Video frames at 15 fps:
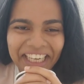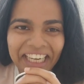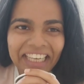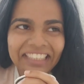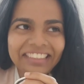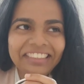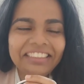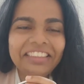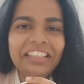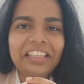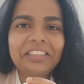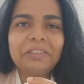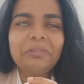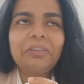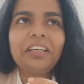I think
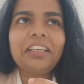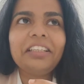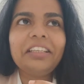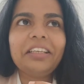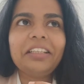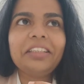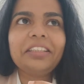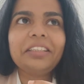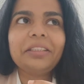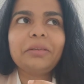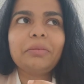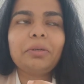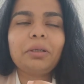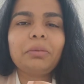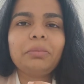that's why like
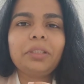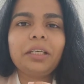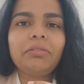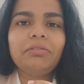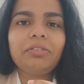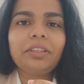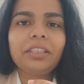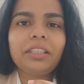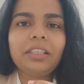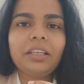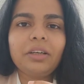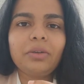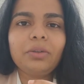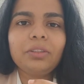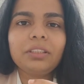probably I'm freaking
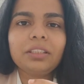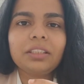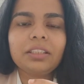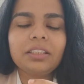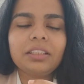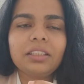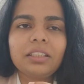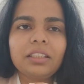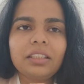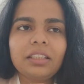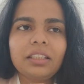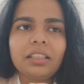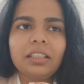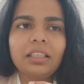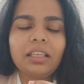out.
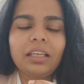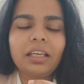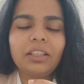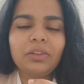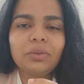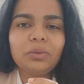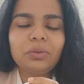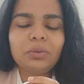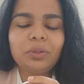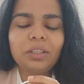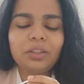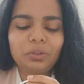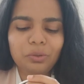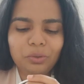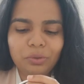I don't
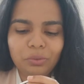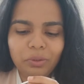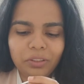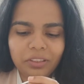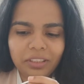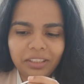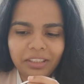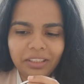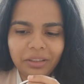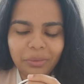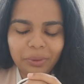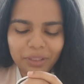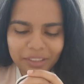know, we'll